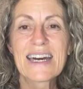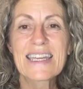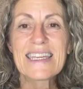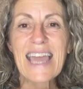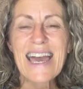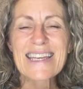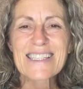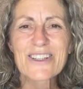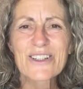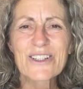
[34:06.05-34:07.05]
Yes,
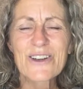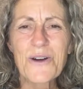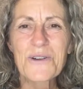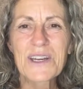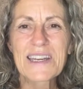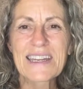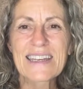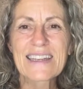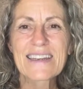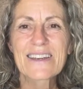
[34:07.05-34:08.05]
good
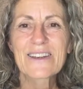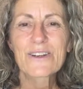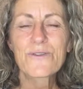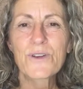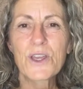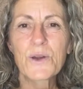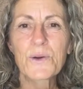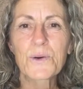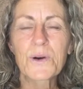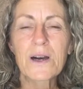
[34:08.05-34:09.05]
going. Good for
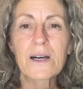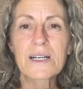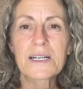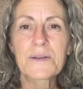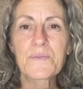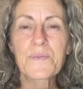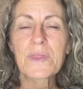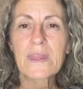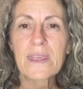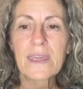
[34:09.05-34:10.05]
you.
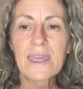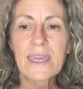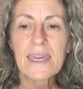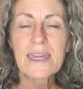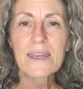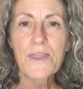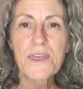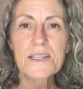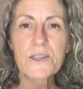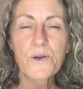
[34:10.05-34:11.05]
And
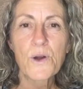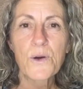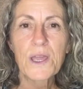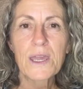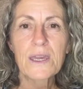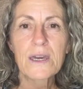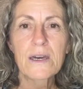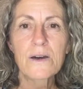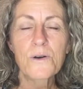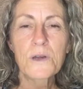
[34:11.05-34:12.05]
things are going
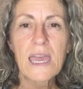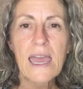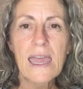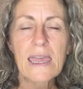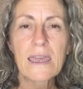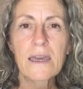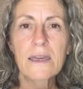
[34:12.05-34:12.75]
okay.